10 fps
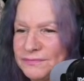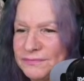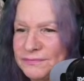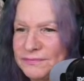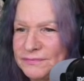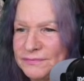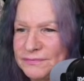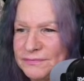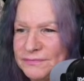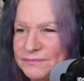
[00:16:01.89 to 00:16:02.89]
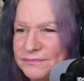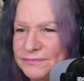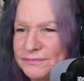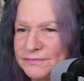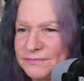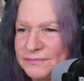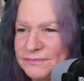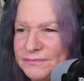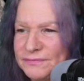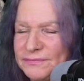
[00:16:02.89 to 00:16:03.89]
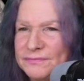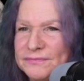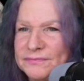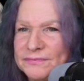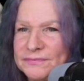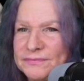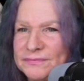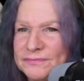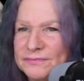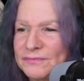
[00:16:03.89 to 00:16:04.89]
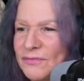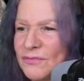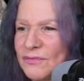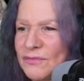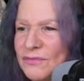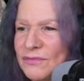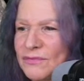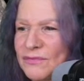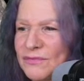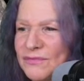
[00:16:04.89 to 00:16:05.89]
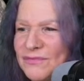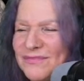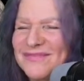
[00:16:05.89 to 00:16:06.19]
[no speech]